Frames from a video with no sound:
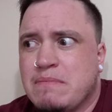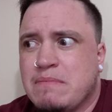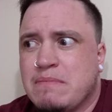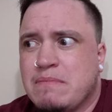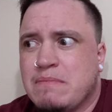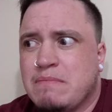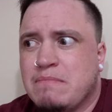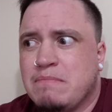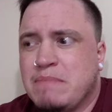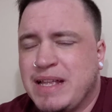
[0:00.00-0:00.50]

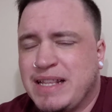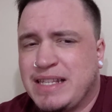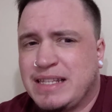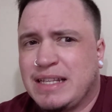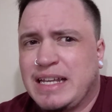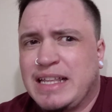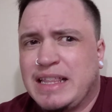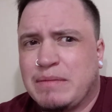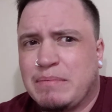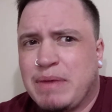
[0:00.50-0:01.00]

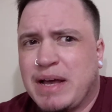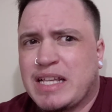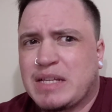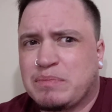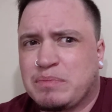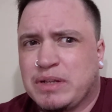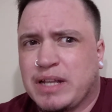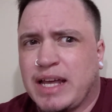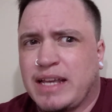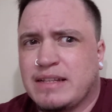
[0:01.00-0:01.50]
mentally in the best
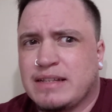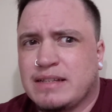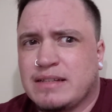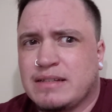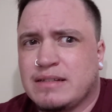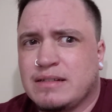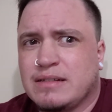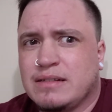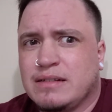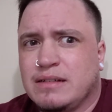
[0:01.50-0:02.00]
place
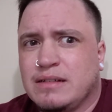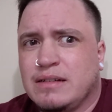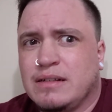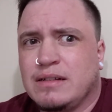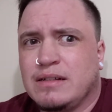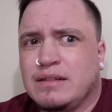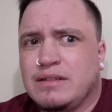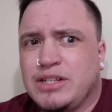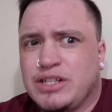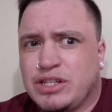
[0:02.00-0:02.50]

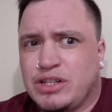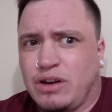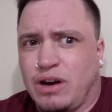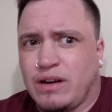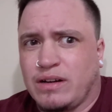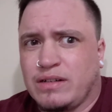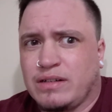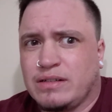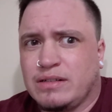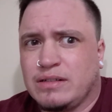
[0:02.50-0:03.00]
to
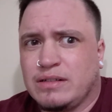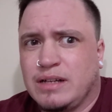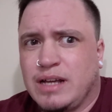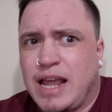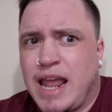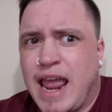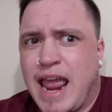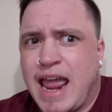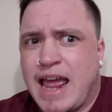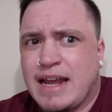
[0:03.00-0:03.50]
start.
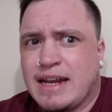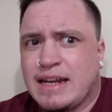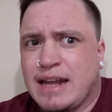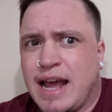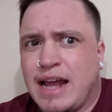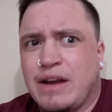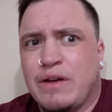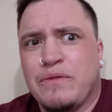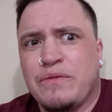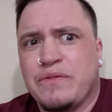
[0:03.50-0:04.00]
And
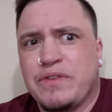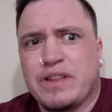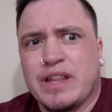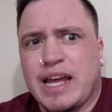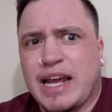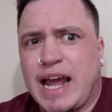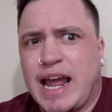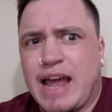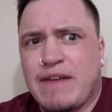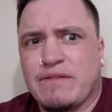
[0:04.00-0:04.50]
I don't feel
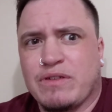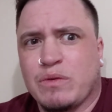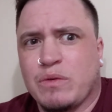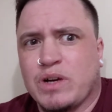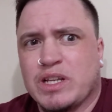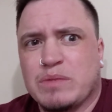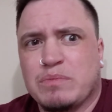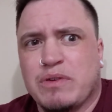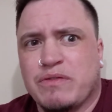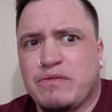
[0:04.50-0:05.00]
like I ever
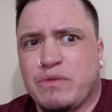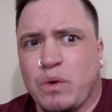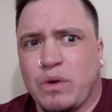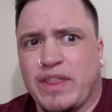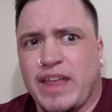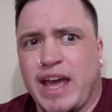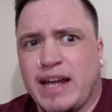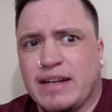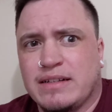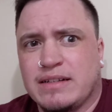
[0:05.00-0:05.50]
was before
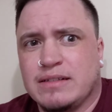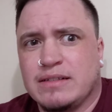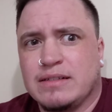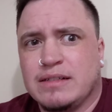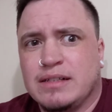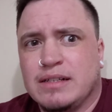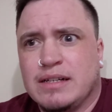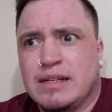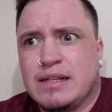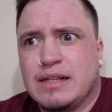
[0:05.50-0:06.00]
that.
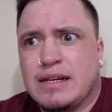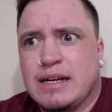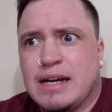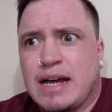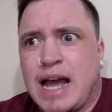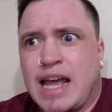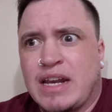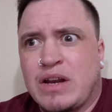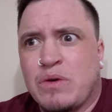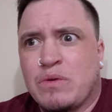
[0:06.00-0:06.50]

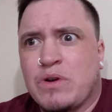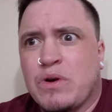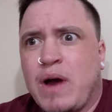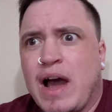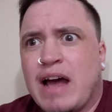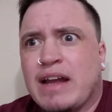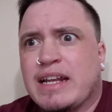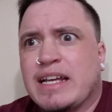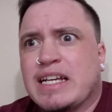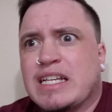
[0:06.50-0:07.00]
I don't know
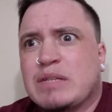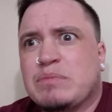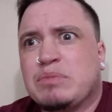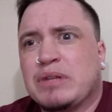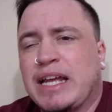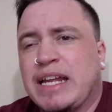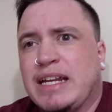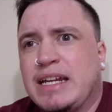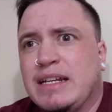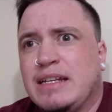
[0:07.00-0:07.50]
how to
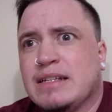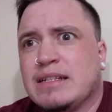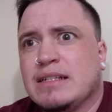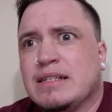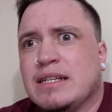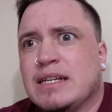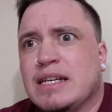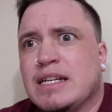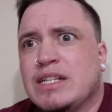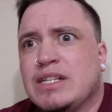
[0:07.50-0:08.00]
explain it.
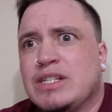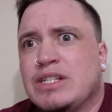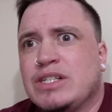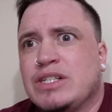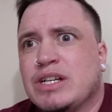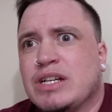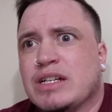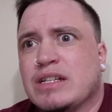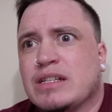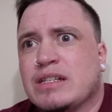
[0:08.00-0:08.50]
It's
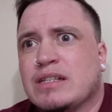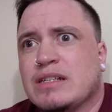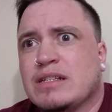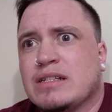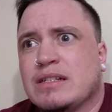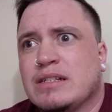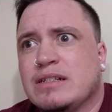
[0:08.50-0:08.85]
just